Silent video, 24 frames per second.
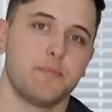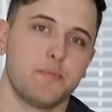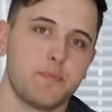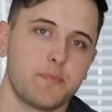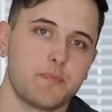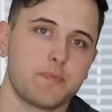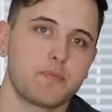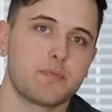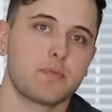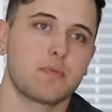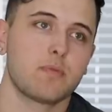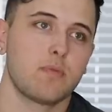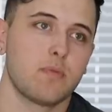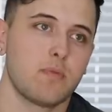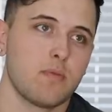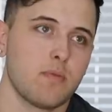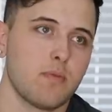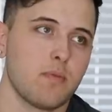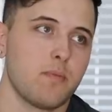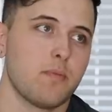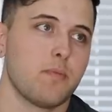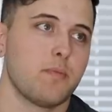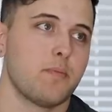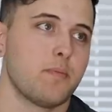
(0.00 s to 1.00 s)

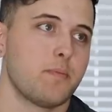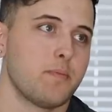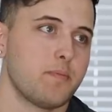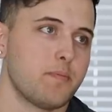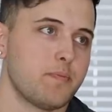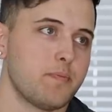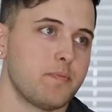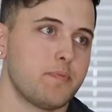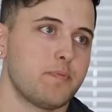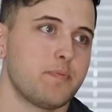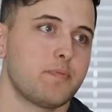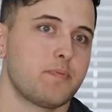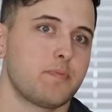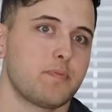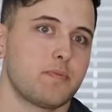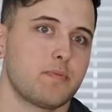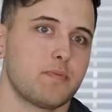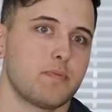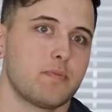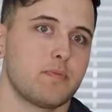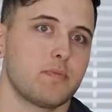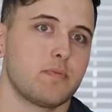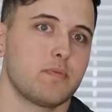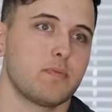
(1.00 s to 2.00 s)

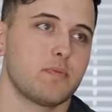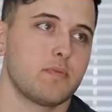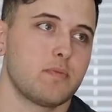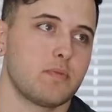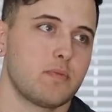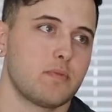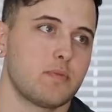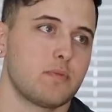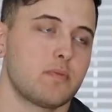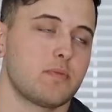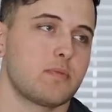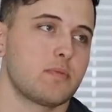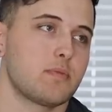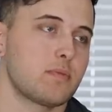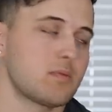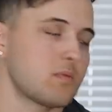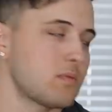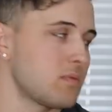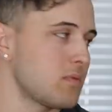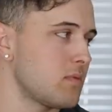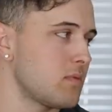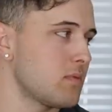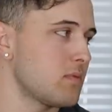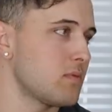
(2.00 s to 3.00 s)

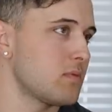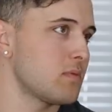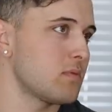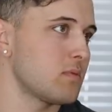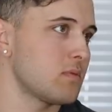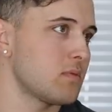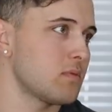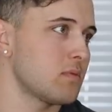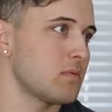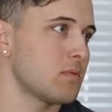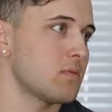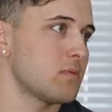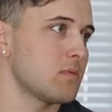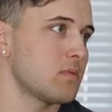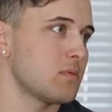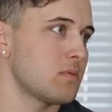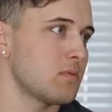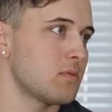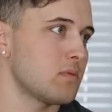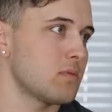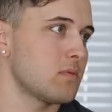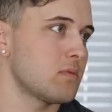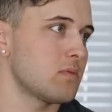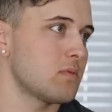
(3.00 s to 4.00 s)

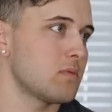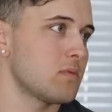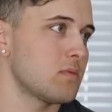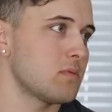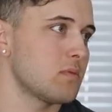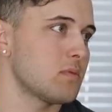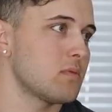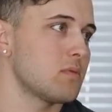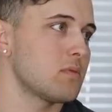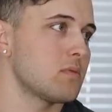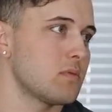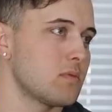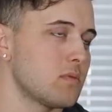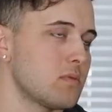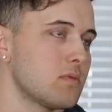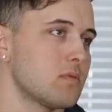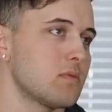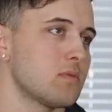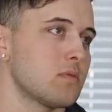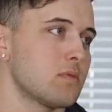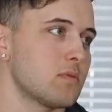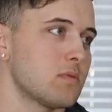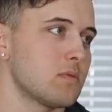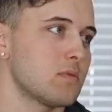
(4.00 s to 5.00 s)

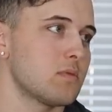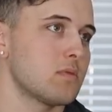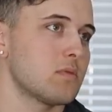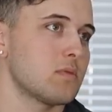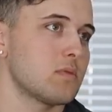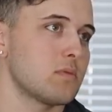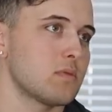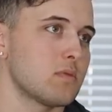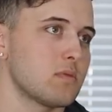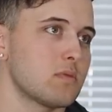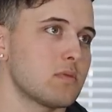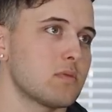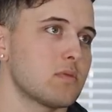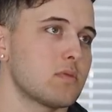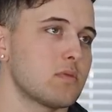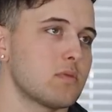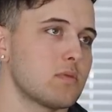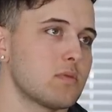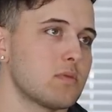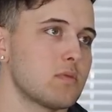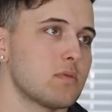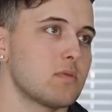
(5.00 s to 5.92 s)
This person isn't speaking.